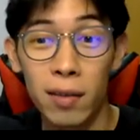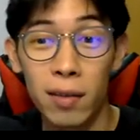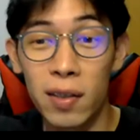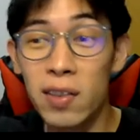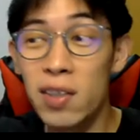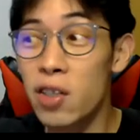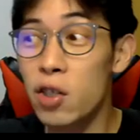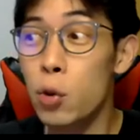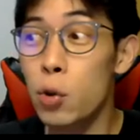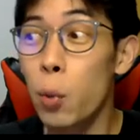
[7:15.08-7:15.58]

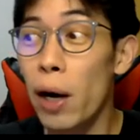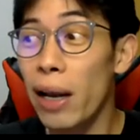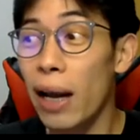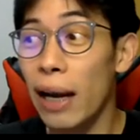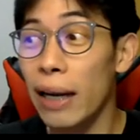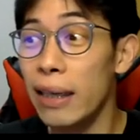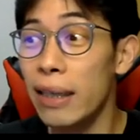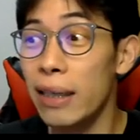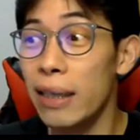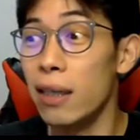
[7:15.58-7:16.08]
This is what
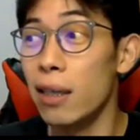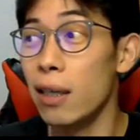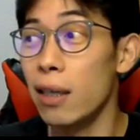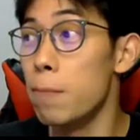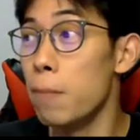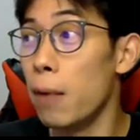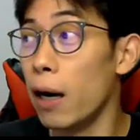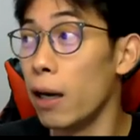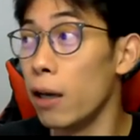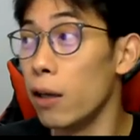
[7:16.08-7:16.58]
I did
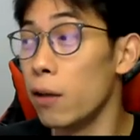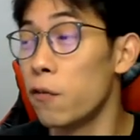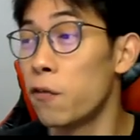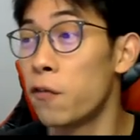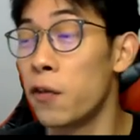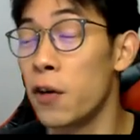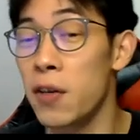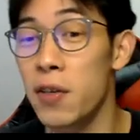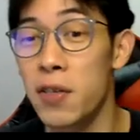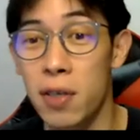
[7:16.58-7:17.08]
in my
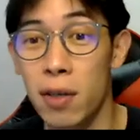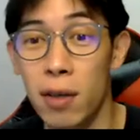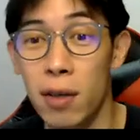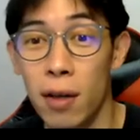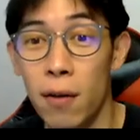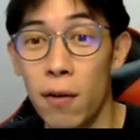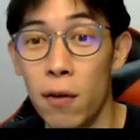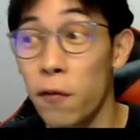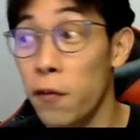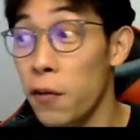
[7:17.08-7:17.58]
first
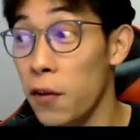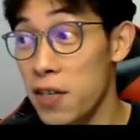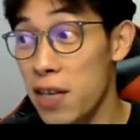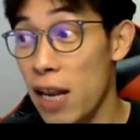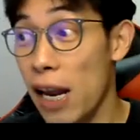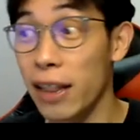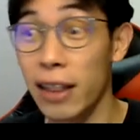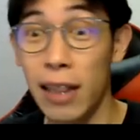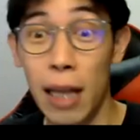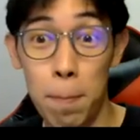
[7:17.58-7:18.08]

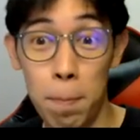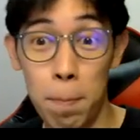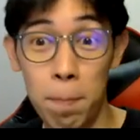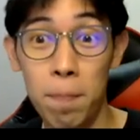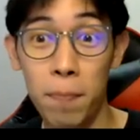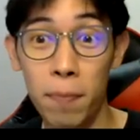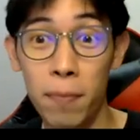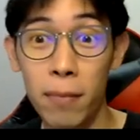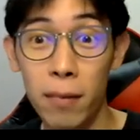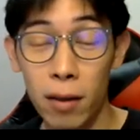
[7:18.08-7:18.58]
attempt,
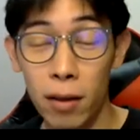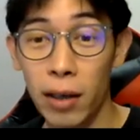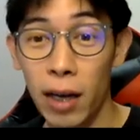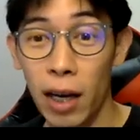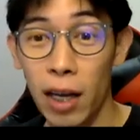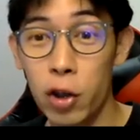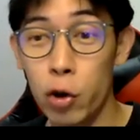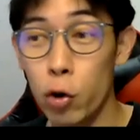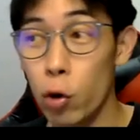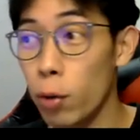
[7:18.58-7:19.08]

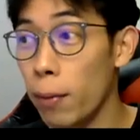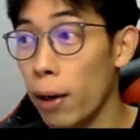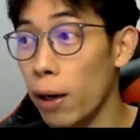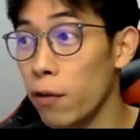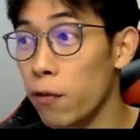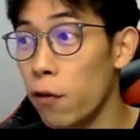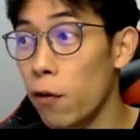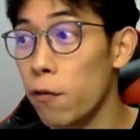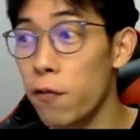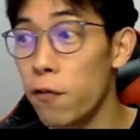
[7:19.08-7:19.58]
okay? During
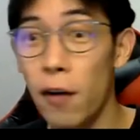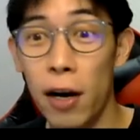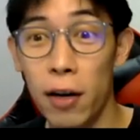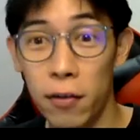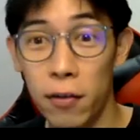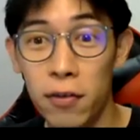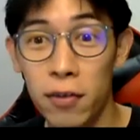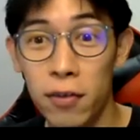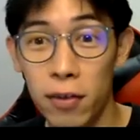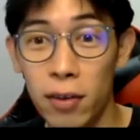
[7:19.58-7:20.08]
my Form
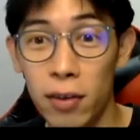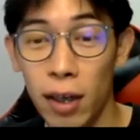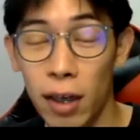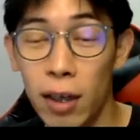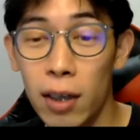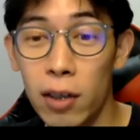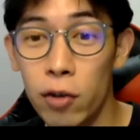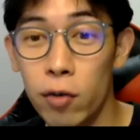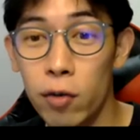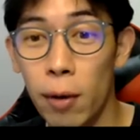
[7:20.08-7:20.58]
5,
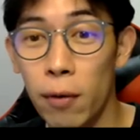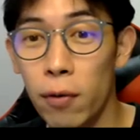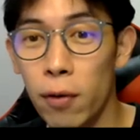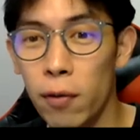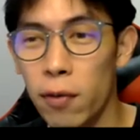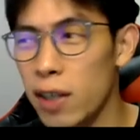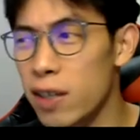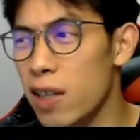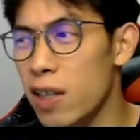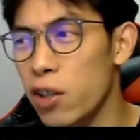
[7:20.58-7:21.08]
okay? During my
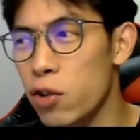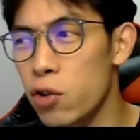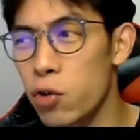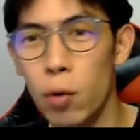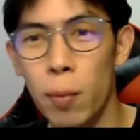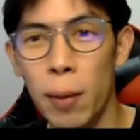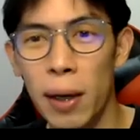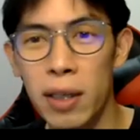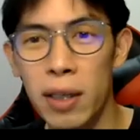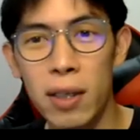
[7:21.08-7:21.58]
Form 5, it's like
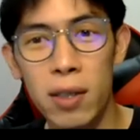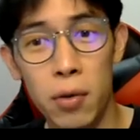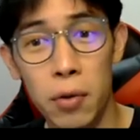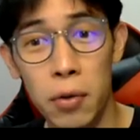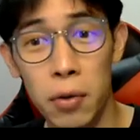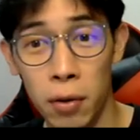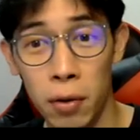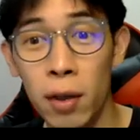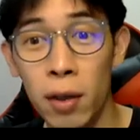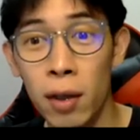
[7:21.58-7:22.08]
so many years
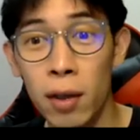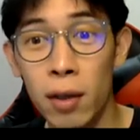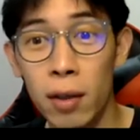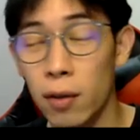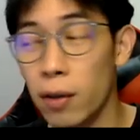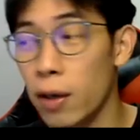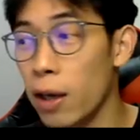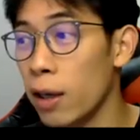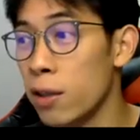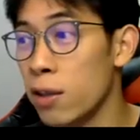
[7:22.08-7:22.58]
ago,
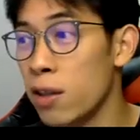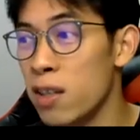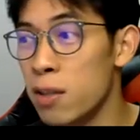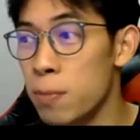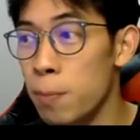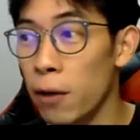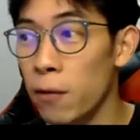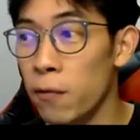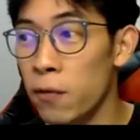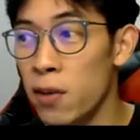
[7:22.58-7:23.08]
okay? This
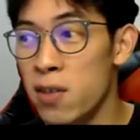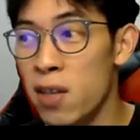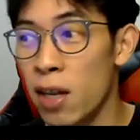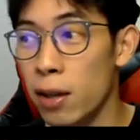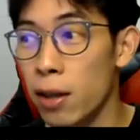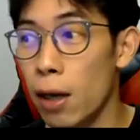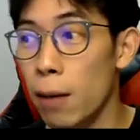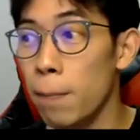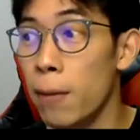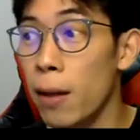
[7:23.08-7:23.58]
is my first
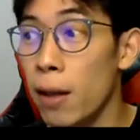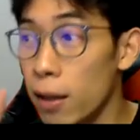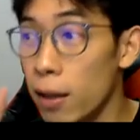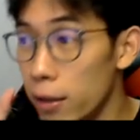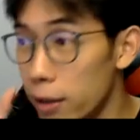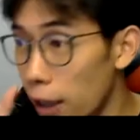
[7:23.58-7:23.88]
attempt.